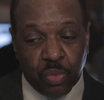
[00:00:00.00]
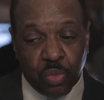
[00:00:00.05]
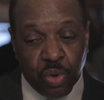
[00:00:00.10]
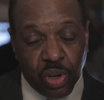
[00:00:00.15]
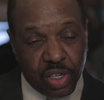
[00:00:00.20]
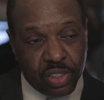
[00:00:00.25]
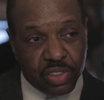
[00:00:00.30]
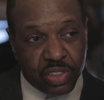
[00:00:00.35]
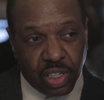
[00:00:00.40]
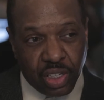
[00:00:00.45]

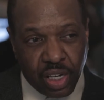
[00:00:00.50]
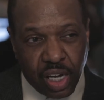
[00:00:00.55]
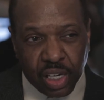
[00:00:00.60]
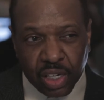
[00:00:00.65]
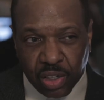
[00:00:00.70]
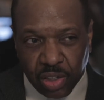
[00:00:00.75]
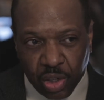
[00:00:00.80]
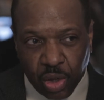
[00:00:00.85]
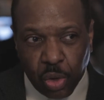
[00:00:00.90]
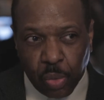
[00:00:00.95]
runs a lot
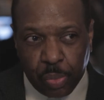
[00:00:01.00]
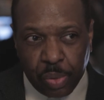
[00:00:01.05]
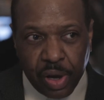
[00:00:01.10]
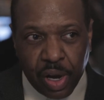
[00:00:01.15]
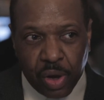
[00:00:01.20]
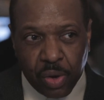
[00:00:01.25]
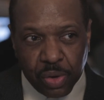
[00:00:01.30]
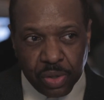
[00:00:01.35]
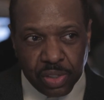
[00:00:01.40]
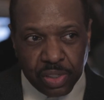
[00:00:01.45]
of
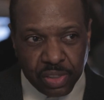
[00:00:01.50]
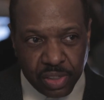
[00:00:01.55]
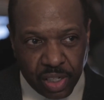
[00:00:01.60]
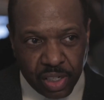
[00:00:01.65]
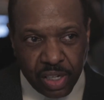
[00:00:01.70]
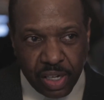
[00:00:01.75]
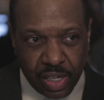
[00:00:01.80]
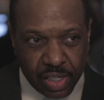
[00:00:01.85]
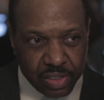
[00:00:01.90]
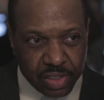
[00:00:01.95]
low-powered and
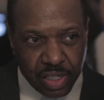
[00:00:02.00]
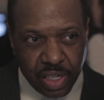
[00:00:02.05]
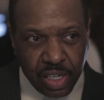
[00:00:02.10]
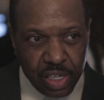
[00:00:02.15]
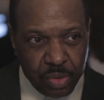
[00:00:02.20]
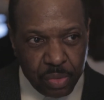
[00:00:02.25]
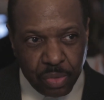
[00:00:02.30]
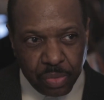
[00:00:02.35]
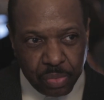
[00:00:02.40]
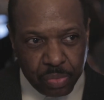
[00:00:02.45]
Class
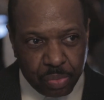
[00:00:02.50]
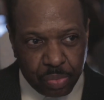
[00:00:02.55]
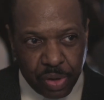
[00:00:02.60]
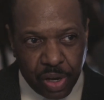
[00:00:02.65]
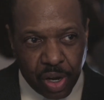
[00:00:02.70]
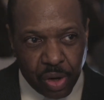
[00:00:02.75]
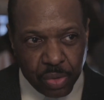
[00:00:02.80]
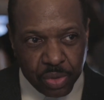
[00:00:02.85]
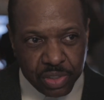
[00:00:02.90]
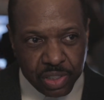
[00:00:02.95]
A
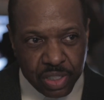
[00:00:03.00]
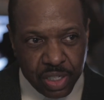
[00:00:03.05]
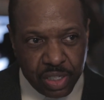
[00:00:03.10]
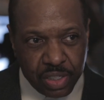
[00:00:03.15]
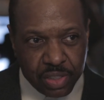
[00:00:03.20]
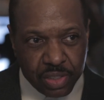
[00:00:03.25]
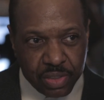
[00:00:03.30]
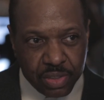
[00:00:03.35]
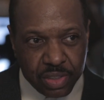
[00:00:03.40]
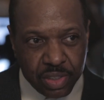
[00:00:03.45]
powered
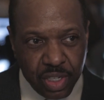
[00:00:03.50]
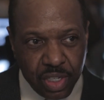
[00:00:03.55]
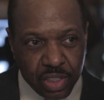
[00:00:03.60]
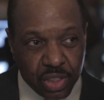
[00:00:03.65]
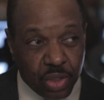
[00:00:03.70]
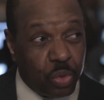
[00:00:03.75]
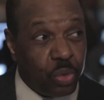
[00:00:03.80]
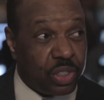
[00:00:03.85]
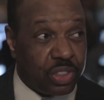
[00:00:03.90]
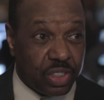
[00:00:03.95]
stations,
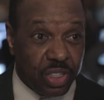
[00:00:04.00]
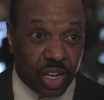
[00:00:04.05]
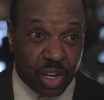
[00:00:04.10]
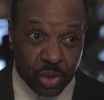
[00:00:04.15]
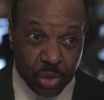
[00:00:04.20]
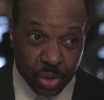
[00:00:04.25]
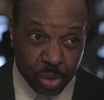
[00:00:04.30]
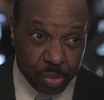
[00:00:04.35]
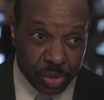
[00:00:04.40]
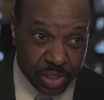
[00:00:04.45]
the ones that
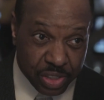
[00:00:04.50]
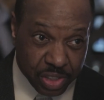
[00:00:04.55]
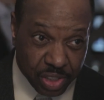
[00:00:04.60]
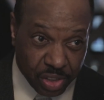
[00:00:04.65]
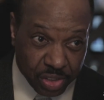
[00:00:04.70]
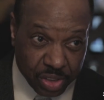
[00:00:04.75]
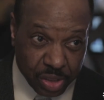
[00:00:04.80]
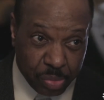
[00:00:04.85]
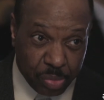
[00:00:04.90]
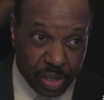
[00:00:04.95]
aren't going to be
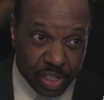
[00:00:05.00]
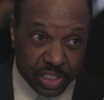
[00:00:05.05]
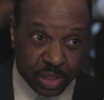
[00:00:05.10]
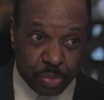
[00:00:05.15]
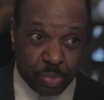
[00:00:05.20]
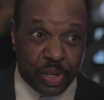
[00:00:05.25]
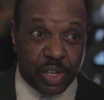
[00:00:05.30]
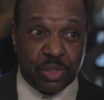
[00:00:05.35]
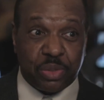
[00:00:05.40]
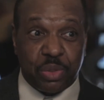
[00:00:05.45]
sucked up by
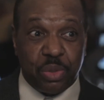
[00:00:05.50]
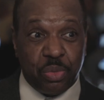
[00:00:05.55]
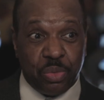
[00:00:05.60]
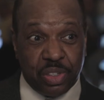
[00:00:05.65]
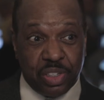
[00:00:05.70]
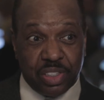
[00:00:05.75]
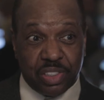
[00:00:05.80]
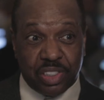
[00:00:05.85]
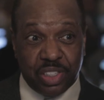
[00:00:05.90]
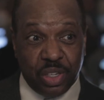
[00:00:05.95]
Spectrum
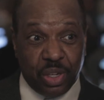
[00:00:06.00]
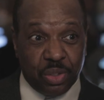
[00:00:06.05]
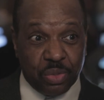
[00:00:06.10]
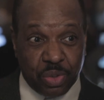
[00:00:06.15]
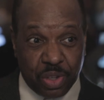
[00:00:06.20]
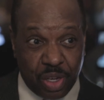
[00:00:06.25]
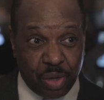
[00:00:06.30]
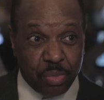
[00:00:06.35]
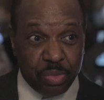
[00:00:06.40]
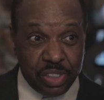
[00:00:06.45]
when the cell
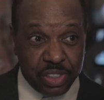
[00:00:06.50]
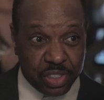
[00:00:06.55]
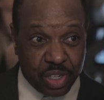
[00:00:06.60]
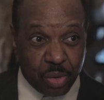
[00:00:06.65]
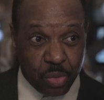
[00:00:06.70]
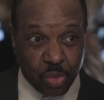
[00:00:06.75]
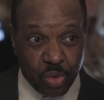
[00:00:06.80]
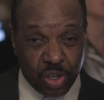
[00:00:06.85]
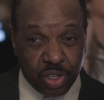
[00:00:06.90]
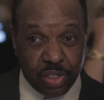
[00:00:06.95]
companies
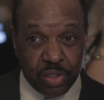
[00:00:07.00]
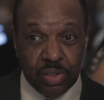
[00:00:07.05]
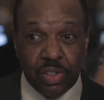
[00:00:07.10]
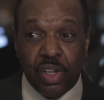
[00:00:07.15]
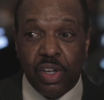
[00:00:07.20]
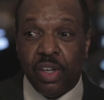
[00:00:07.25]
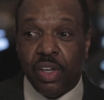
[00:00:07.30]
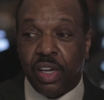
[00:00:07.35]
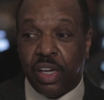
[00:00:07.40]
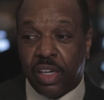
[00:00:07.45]
come running,
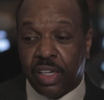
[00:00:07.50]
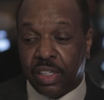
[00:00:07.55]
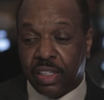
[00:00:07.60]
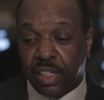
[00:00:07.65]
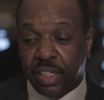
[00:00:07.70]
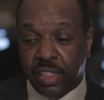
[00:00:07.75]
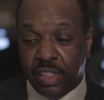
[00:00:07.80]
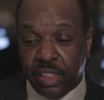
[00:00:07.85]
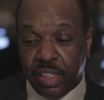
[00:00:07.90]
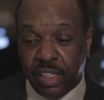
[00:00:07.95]
and
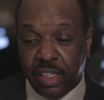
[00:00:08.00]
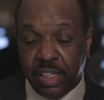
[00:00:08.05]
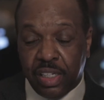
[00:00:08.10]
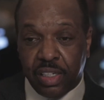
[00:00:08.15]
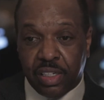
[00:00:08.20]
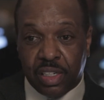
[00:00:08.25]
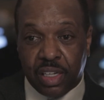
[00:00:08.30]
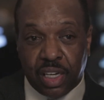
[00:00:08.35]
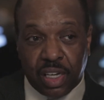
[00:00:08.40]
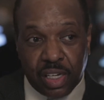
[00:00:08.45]
they
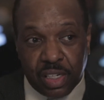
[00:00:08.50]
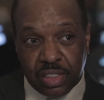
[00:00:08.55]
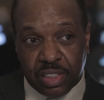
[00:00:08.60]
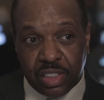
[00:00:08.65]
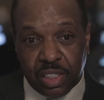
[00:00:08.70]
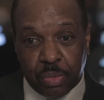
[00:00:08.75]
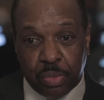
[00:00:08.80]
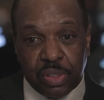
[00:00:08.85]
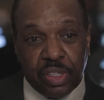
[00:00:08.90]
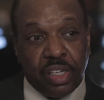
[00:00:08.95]
need
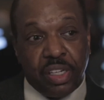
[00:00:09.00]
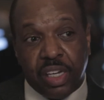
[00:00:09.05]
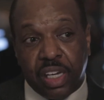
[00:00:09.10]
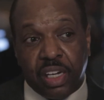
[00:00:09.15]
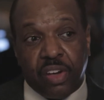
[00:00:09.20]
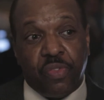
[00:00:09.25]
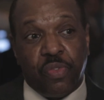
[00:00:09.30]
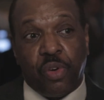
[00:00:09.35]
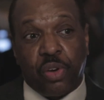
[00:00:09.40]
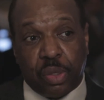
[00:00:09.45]
content, but they
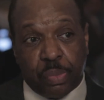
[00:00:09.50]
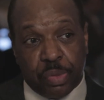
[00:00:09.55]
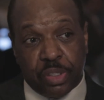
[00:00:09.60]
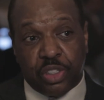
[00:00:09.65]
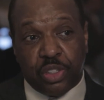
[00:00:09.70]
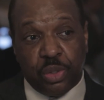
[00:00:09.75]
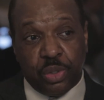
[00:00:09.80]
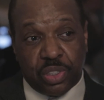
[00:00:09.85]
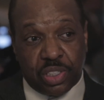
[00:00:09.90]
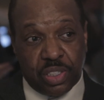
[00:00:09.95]
can't afford to
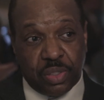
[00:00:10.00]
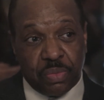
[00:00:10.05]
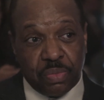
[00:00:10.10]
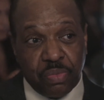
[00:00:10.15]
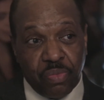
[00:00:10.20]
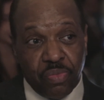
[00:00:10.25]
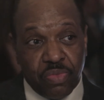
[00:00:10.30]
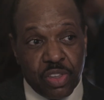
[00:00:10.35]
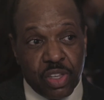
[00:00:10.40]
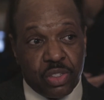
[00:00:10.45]
produce it.
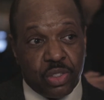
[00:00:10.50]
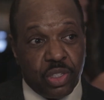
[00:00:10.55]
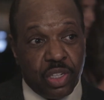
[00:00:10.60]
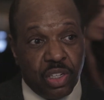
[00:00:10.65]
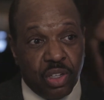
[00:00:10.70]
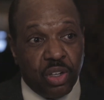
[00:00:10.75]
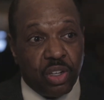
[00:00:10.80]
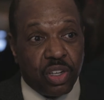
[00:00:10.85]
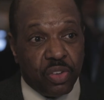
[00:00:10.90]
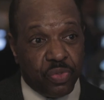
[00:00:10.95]
So they're
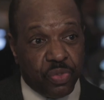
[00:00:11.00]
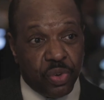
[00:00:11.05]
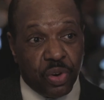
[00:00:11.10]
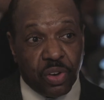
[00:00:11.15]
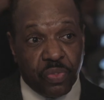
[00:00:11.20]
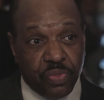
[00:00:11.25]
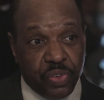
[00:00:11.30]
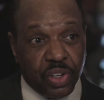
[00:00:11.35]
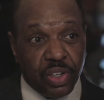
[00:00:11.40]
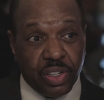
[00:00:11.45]
looking for
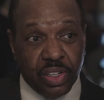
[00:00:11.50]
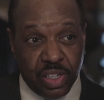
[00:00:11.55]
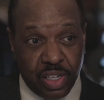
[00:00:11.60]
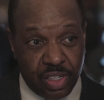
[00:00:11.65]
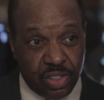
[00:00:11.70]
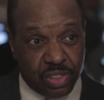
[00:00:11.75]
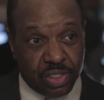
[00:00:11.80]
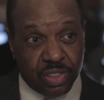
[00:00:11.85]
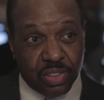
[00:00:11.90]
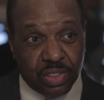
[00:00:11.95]

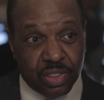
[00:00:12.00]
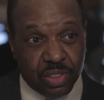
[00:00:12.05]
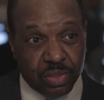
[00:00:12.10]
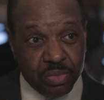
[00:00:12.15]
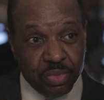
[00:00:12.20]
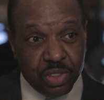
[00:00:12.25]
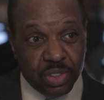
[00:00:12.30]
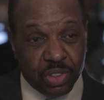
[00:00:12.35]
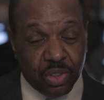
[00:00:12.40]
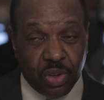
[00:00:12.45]
affiliations.
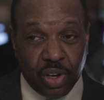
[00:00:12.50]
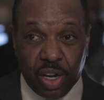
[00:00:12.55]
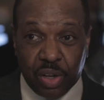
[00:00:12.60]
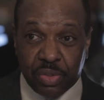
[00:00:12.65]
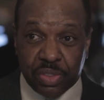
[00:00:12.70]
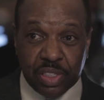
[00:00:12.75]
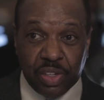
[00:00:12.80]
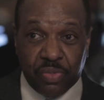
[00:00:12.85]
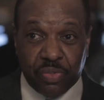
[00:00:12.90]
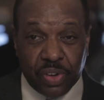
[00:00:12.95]
So
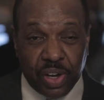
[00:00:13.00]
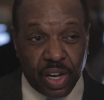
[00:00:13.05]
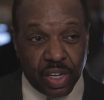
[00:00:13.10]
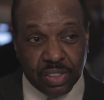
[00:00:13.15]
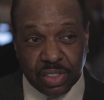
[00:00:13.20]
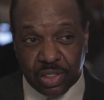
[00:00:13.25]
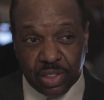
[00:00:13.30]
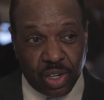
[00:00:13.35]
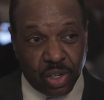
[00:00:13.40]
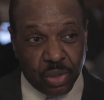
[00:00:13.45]
obviously
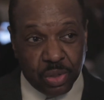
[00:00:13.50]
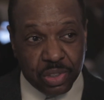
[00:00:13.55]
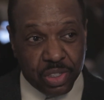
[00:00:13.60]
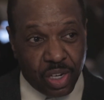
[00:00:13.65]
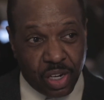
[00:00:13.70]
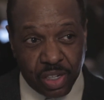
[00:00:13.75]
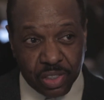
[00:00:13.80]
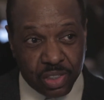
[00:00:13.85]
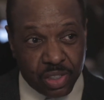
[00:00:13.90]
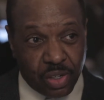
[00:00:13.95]
Fox and all those
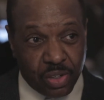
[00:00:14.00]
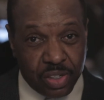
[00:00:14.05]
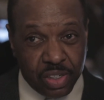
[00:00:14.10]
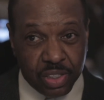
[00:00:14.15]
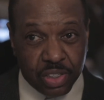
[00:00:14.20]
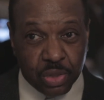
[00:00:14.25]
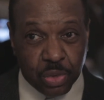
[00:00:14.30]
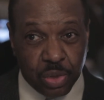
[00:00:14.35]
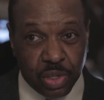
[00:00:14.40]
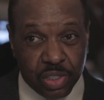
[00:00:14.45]
guys aren't
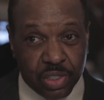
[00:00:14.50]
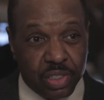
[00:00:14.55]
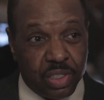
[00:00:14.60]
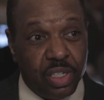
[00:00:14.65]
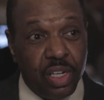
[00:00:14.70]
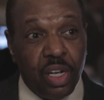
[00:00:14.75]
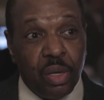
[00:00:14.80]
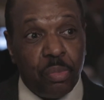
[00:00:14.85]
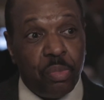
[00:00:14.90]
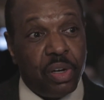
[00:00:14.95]
interested,
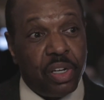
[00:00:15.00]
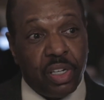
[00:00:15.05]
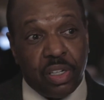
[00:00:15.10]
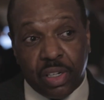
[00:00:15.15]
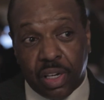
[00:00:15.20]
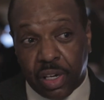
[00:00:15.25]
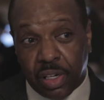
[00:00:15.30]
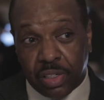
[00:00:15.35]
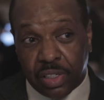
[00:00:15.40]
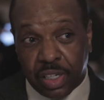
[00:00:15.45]
but in
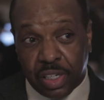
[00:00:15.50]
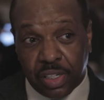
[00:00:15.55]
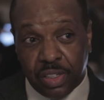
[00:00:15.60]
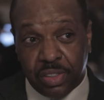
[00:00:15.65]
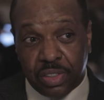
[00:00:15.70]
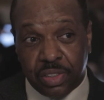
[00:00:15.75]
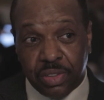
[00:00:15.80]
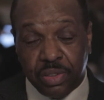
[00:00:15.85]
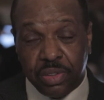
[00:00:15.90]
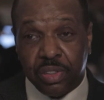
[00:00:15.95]
our
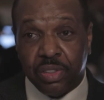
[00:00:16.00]
case,